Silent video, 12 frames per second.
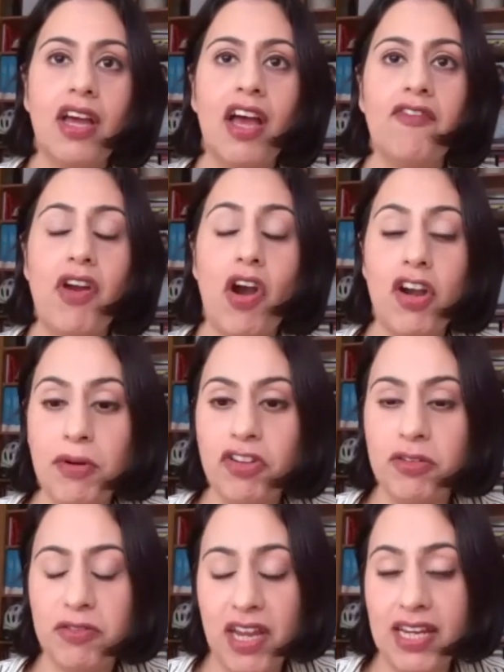very
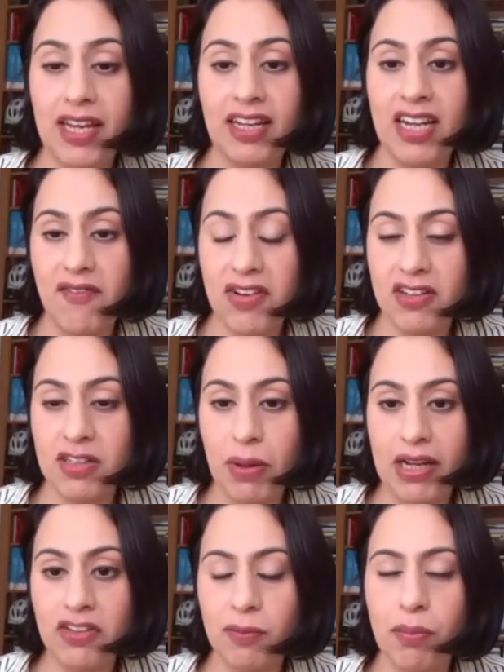much taking an
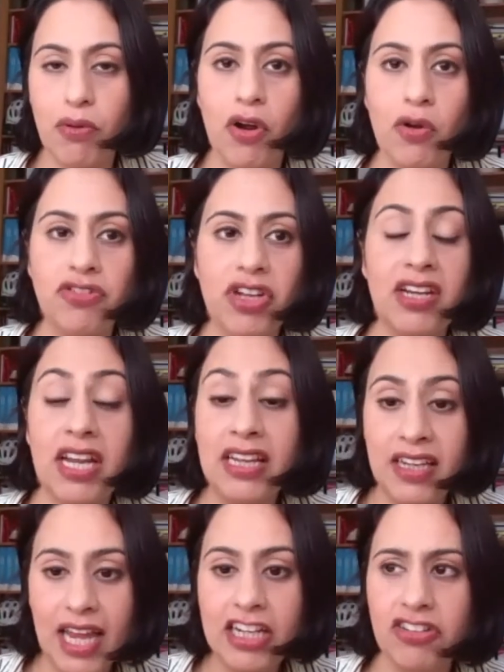evidence-based approach and
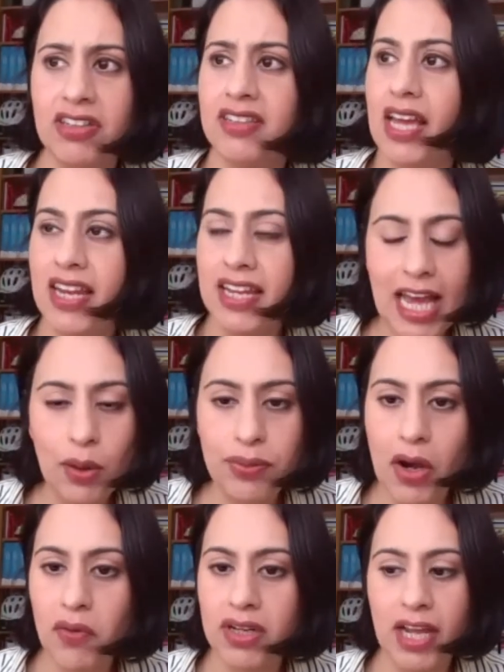engaging, getting out
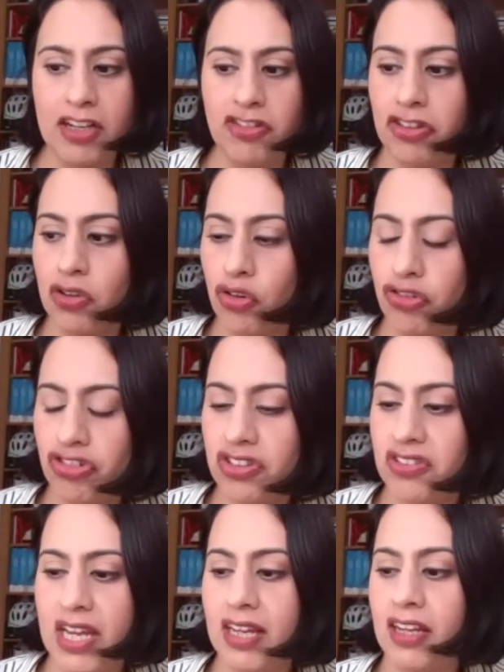there, engaging, not just
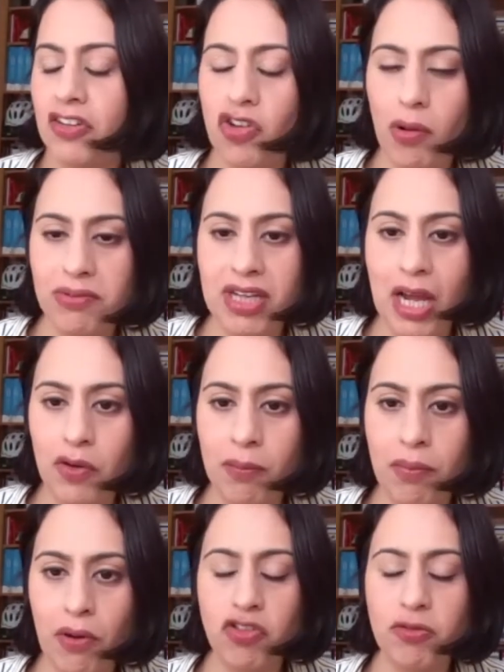taking a top-down
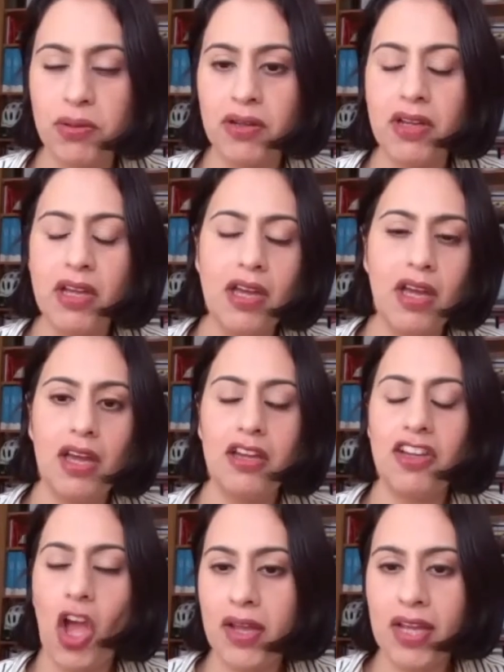approach, but
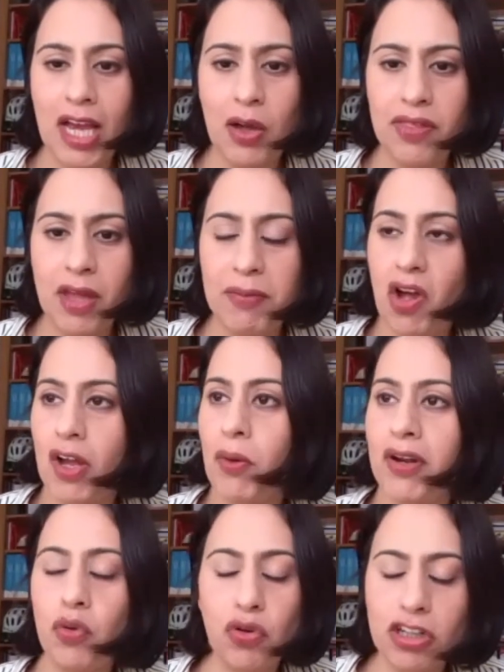going out there. I mean, I
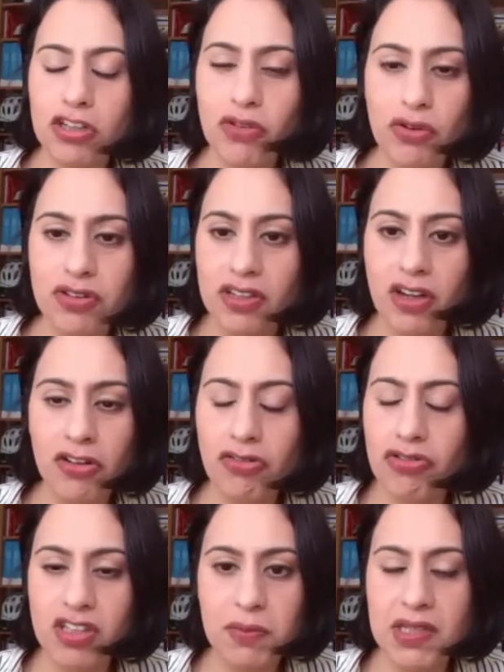went all across the
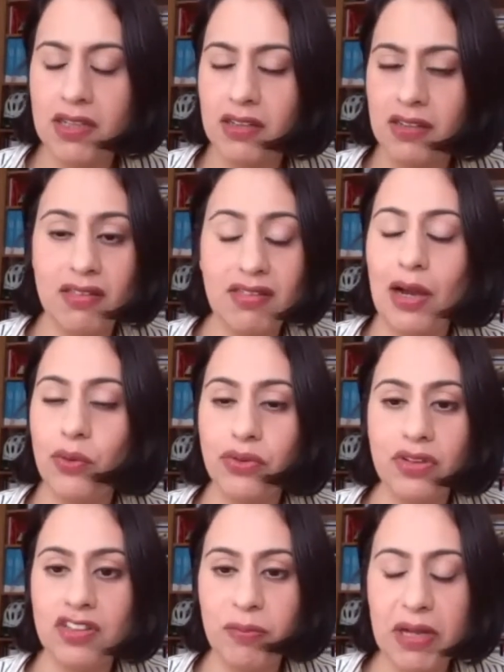country speaking to
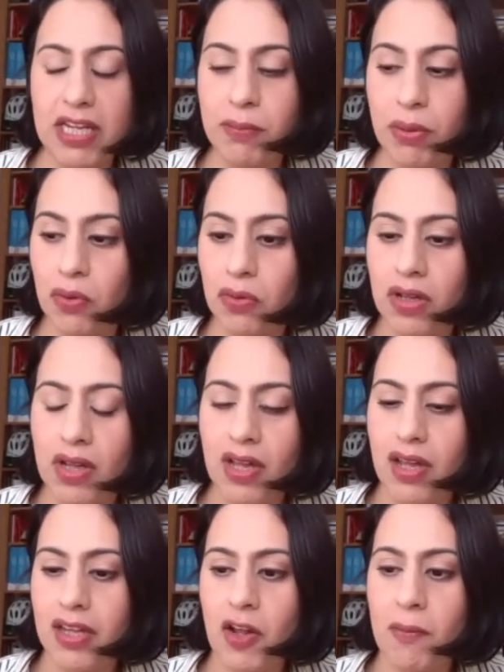thousands of people,
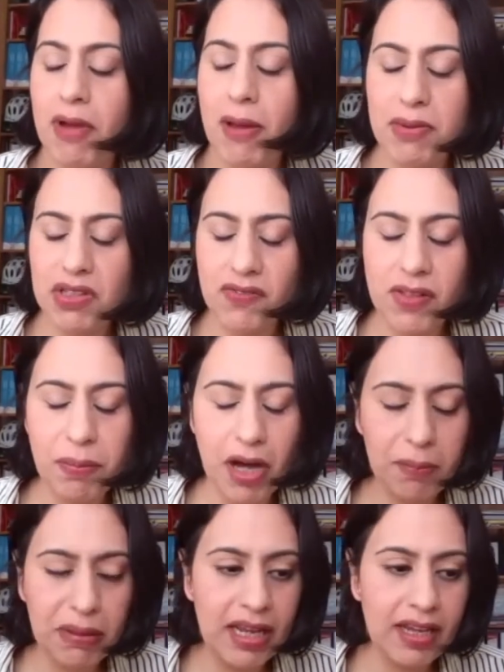members of the
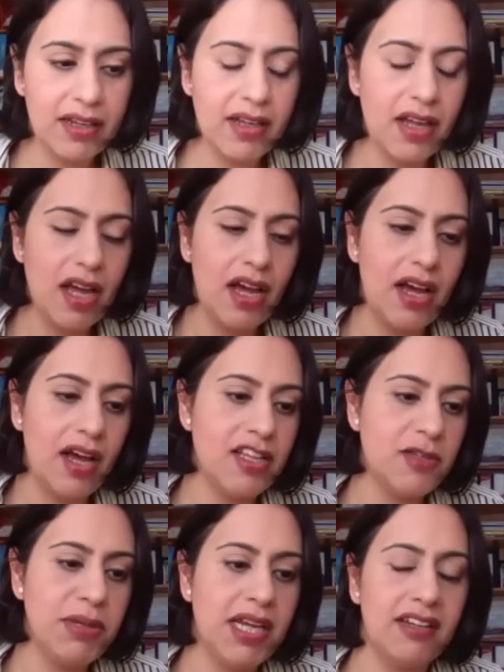public,
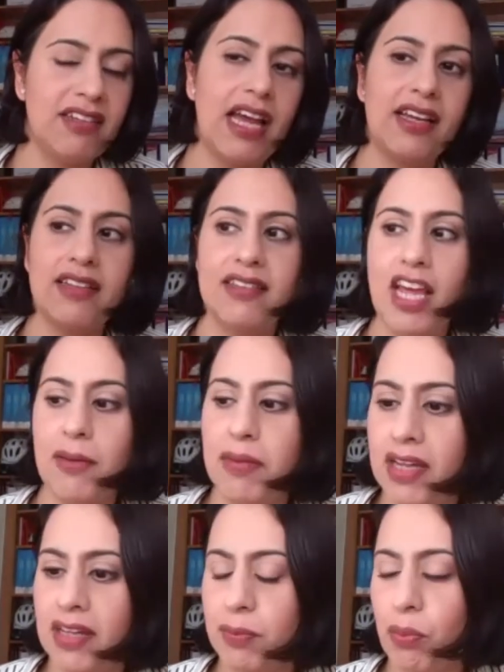speaking to
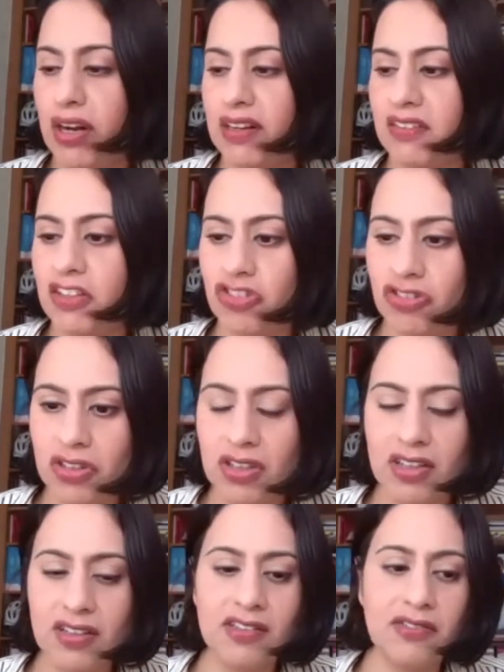academics,
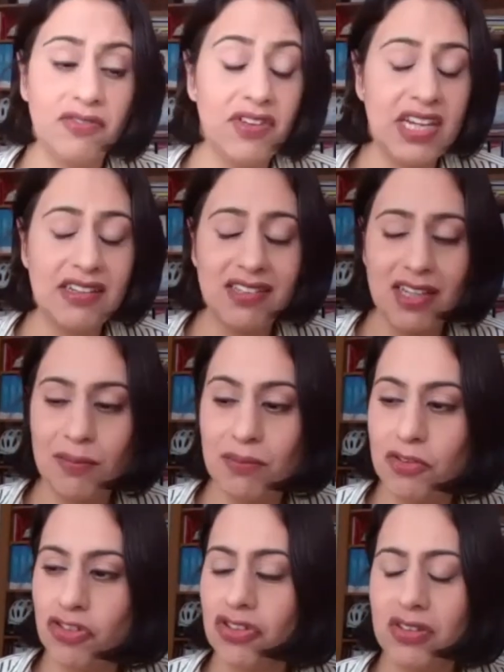practitioners,
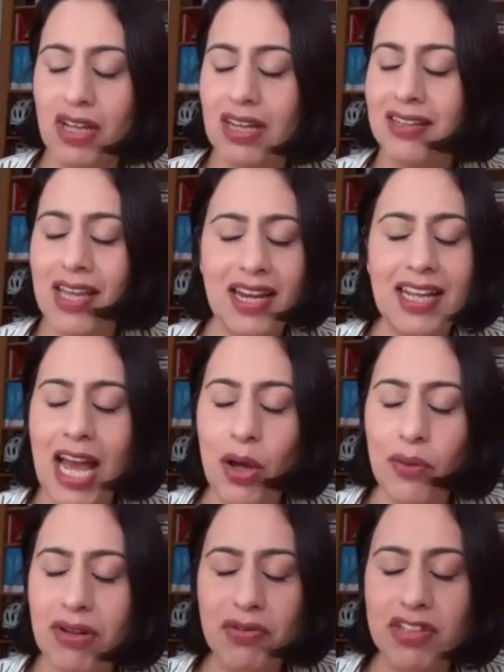victims, just getting
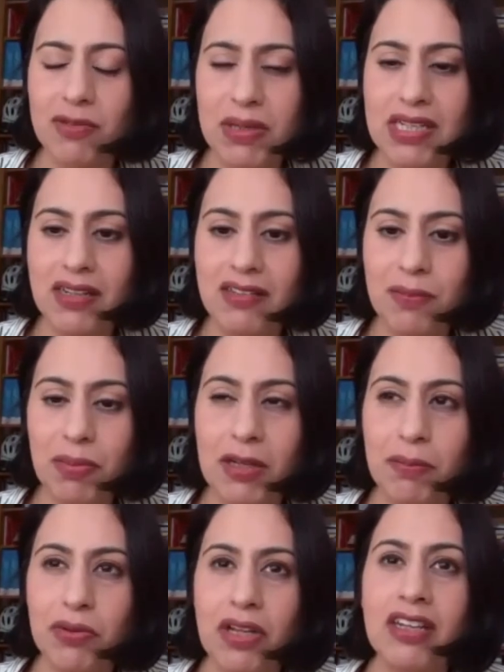out there and speaking to
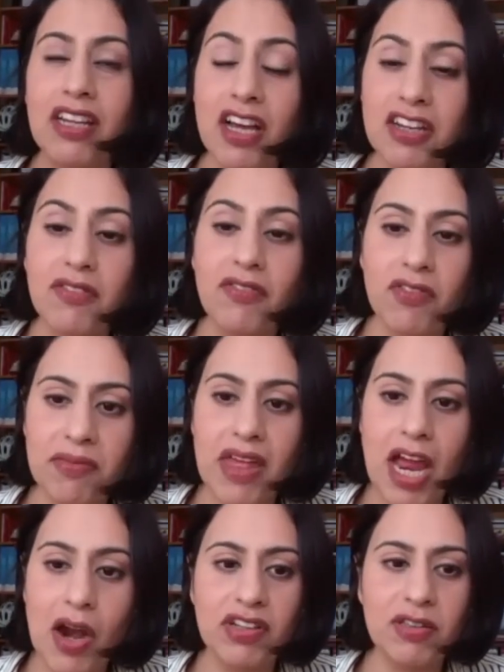people and learning from
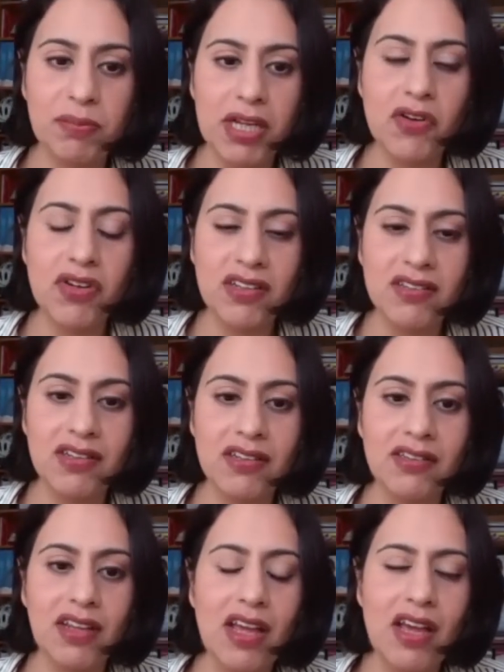their
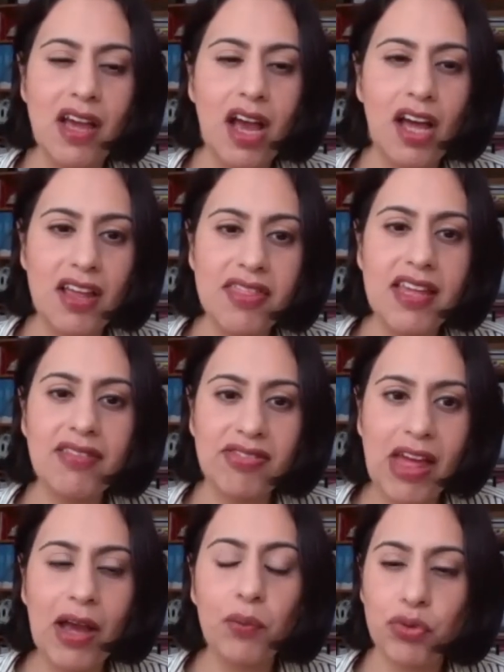experiences. And I think
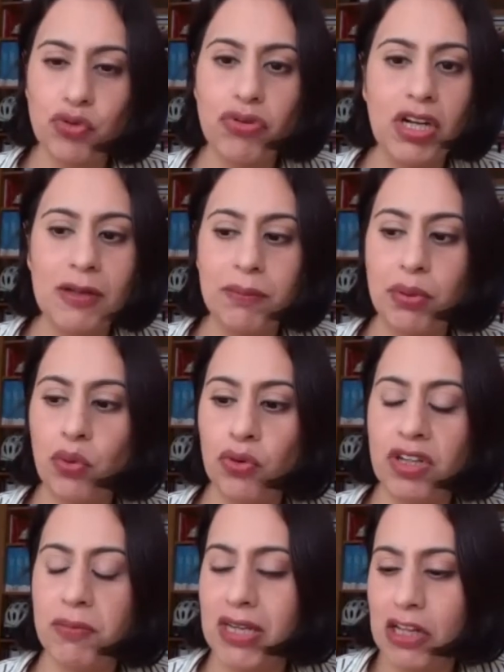that was really
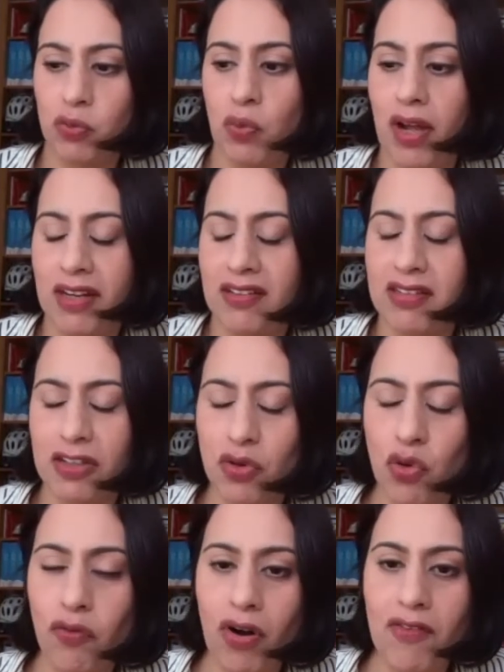important. I mean, that's why I did the
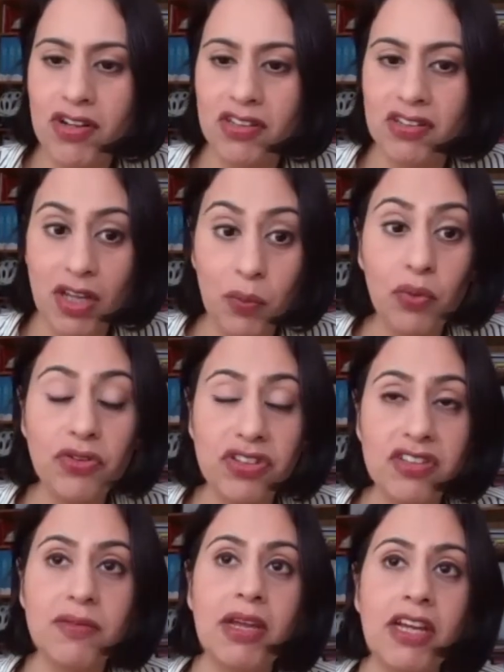call for evidence, because I
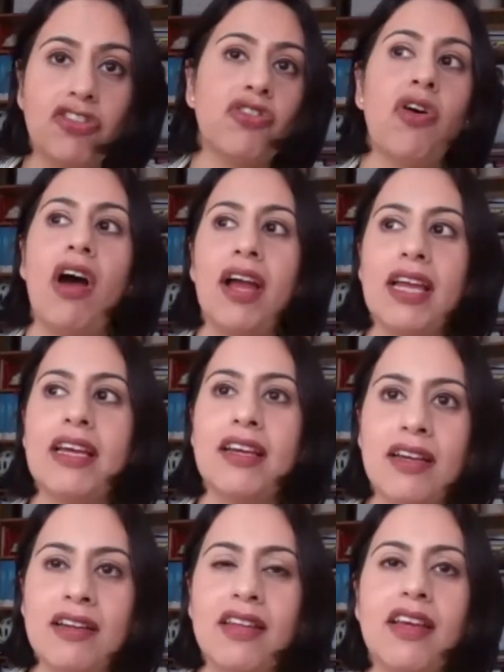wanted to make sure I
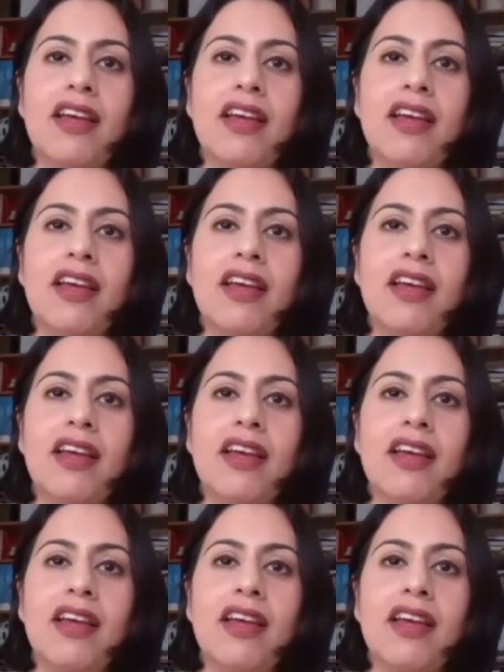heard